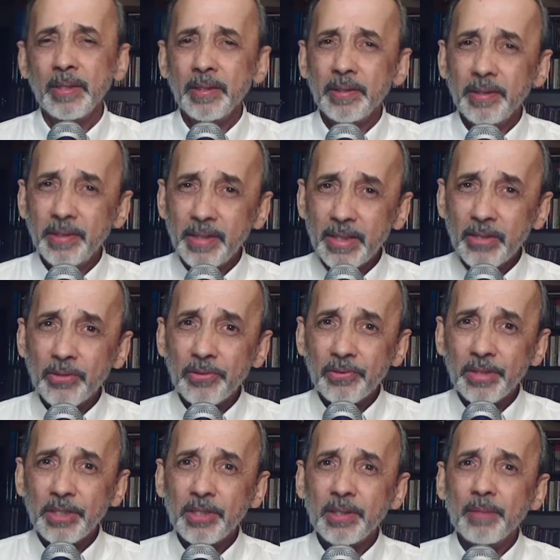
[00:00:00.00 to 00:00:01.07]
They got
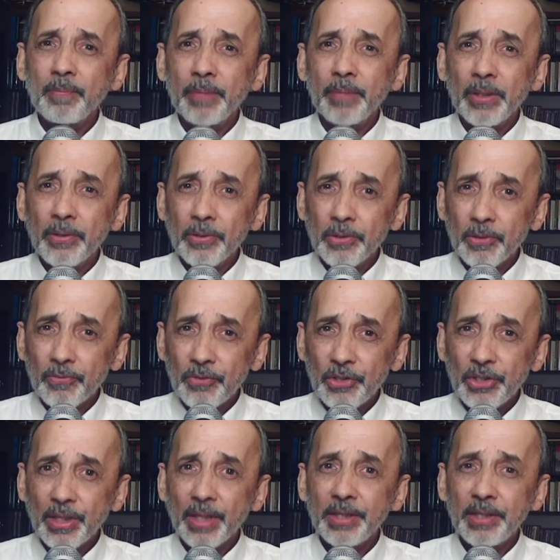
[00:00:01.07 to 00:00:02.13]
rich because of
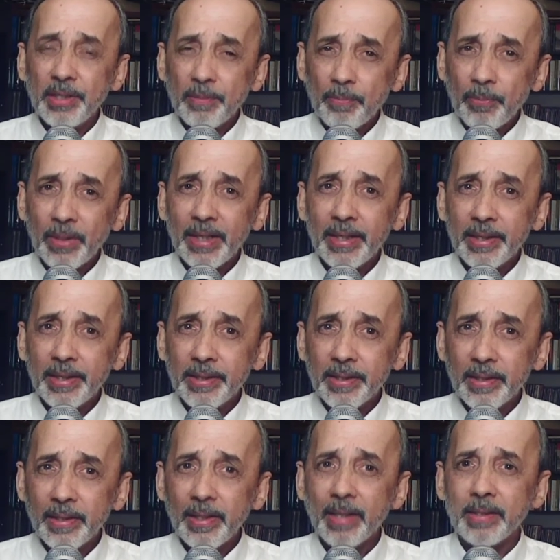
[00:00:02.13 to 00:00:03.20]
just plain
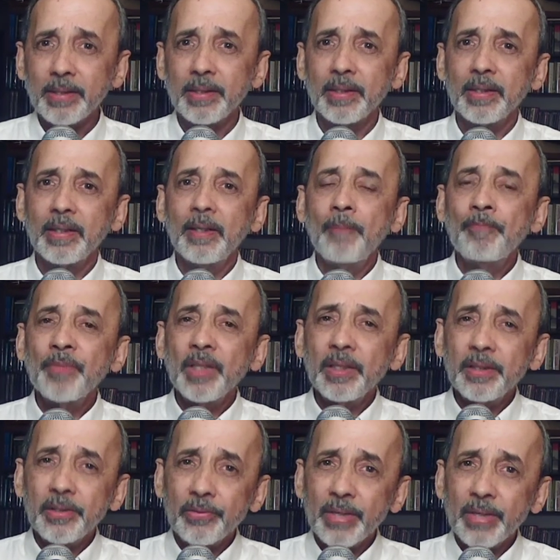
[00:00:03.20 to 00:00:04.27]
luck.
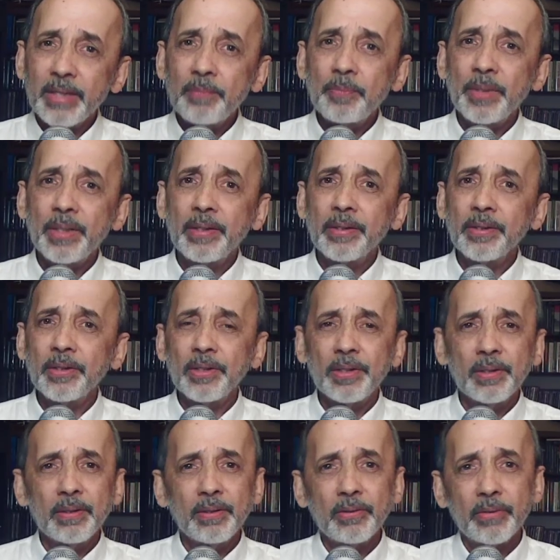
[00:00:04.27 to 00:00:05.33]
The right parents,
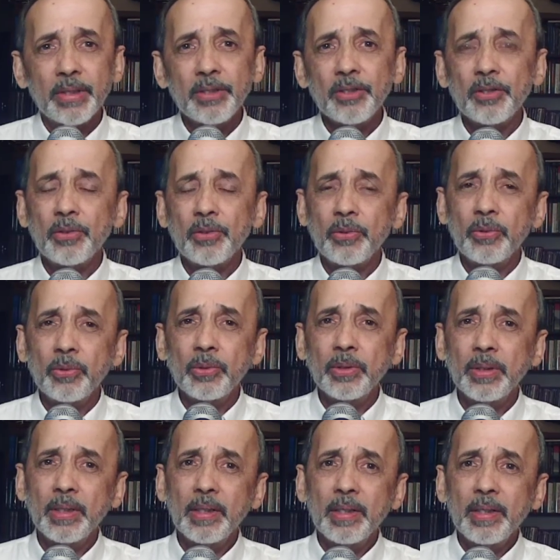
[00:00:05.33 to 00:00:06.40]
the right school,
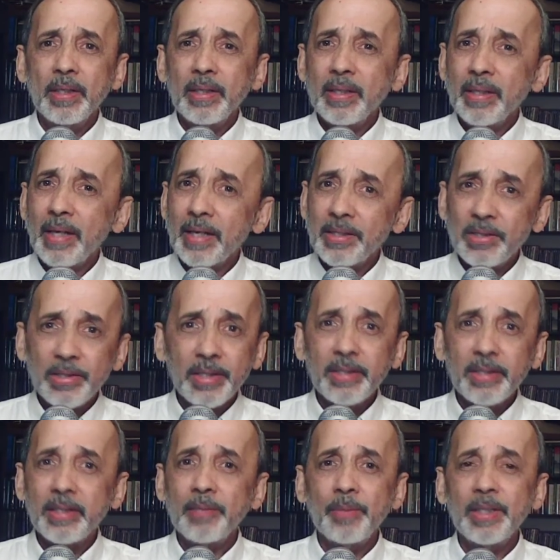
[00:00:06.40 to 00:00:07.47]

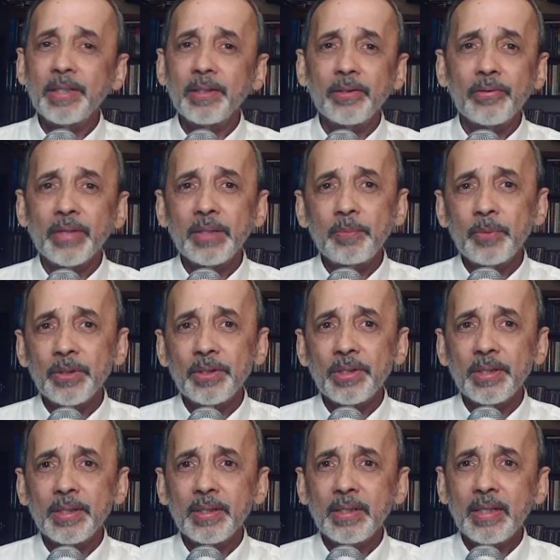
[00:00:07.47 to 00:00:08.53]
accidentally meeting the right
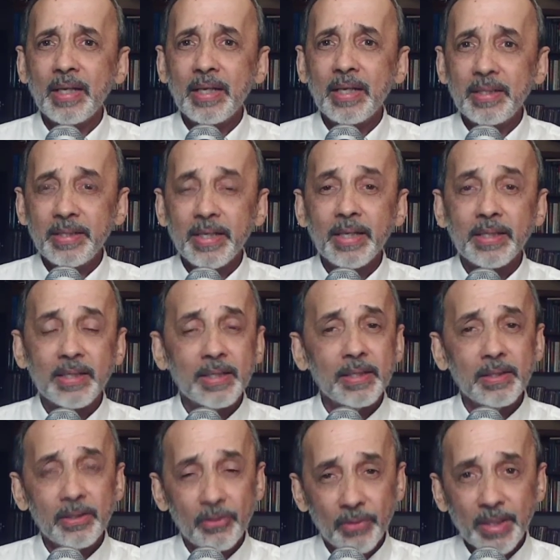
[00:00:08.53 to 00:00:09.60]
person, and yes,
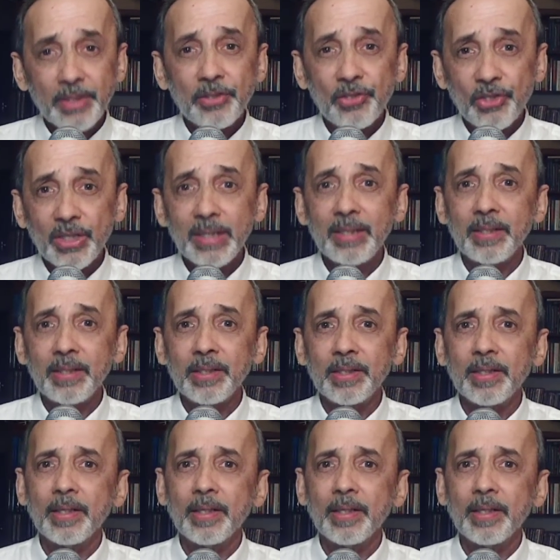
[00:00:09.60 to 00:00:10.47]
the right genes.